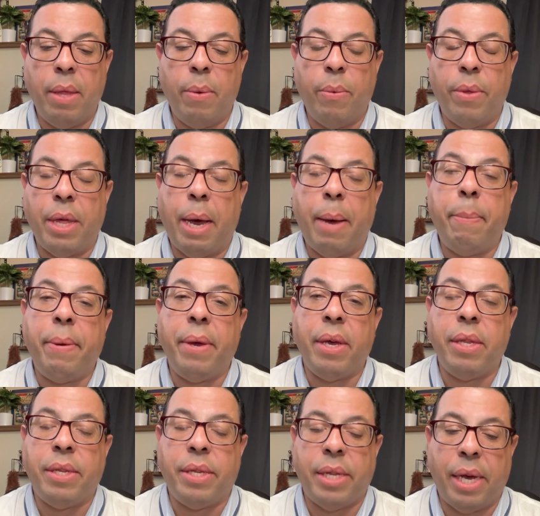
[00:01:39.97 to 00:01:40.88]
With that
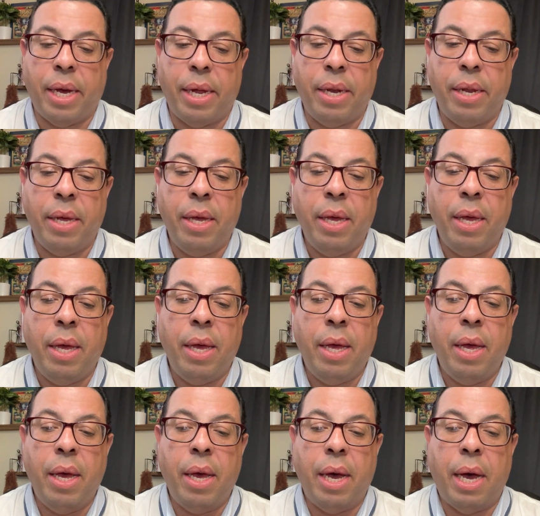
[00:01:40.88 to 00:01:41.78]
being said,
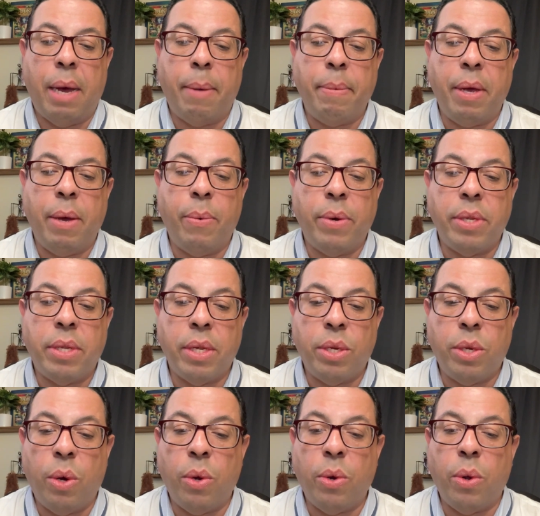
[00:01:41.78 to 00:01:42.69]
it was a
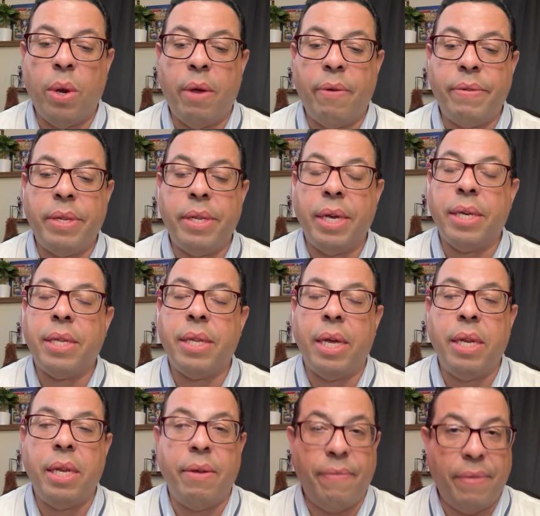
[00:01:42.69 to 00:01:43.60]
total of six
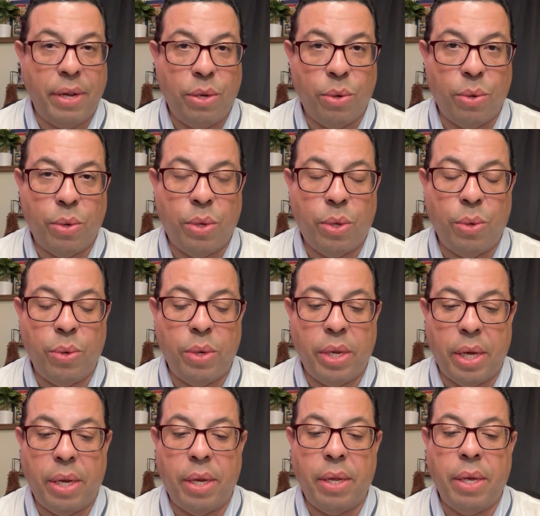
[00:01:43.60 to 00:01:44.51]
individuals who
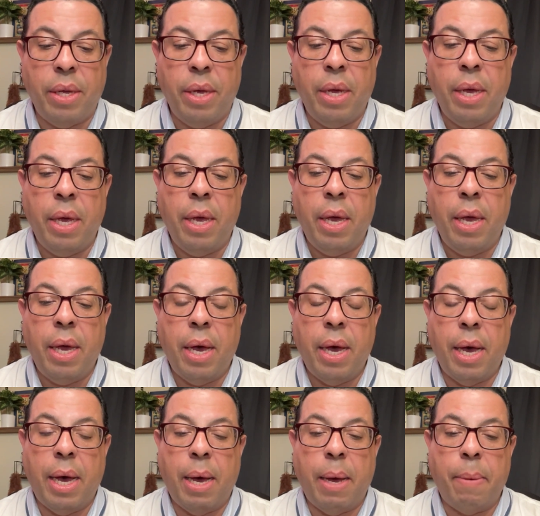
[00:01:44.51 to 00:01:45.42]
did.
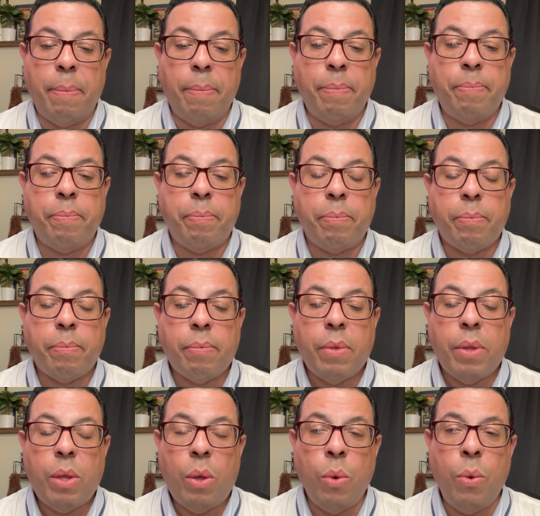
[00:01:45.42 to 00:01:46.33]

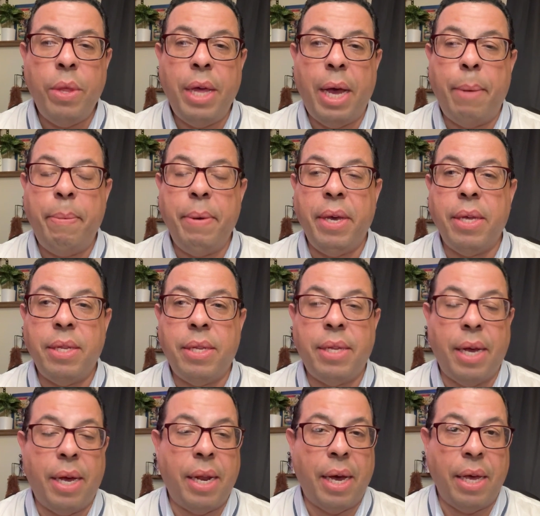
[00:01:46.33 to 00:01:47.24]
With that being
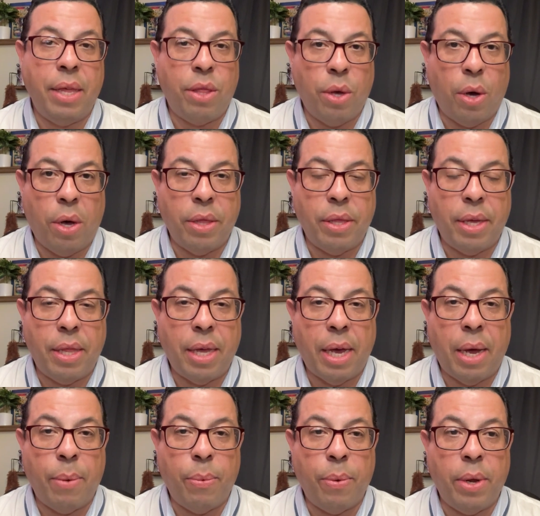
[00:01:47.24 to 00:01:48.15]
said, I thought that
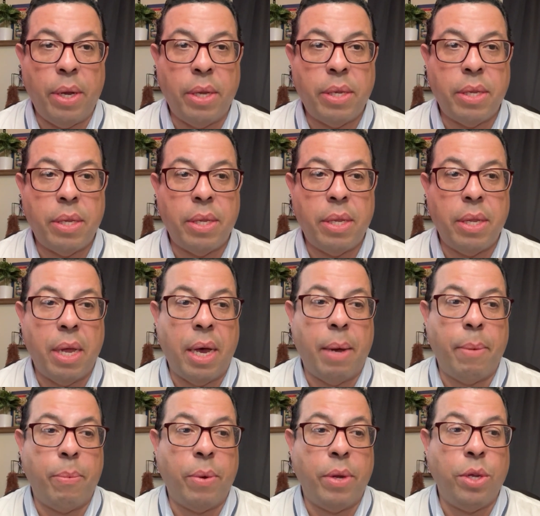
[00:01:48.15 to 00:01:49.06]
that would,
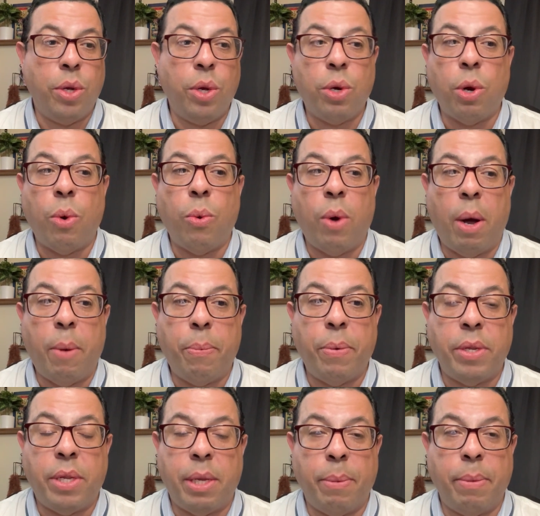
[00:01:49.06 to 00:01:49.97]
when you grow
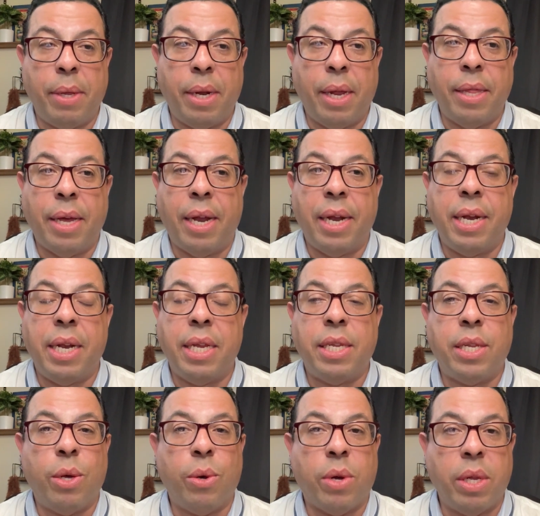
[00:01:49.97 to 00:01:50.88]
up with something like that and
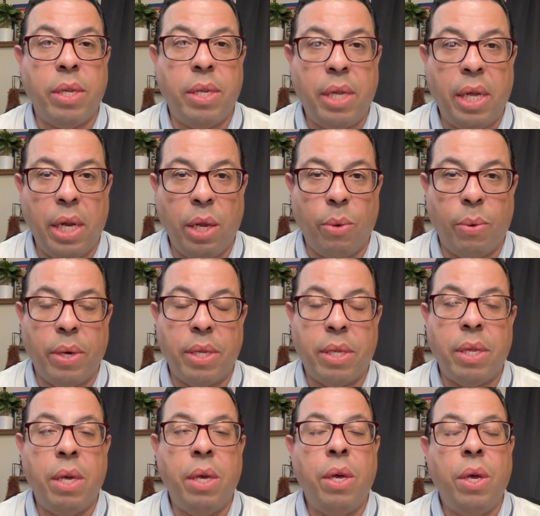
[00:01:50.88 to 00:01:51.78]
it's so
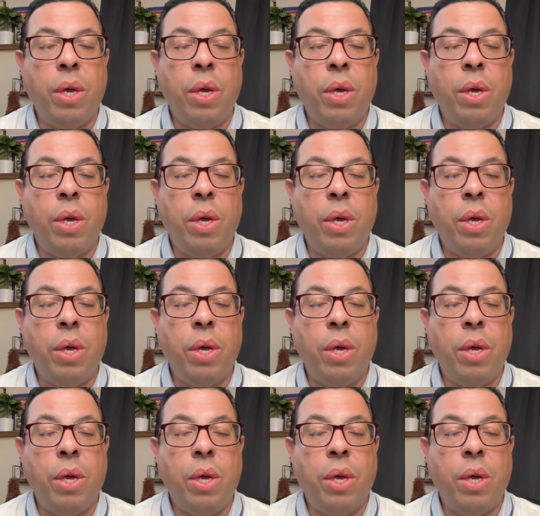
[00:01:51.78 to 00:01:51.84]
continuous,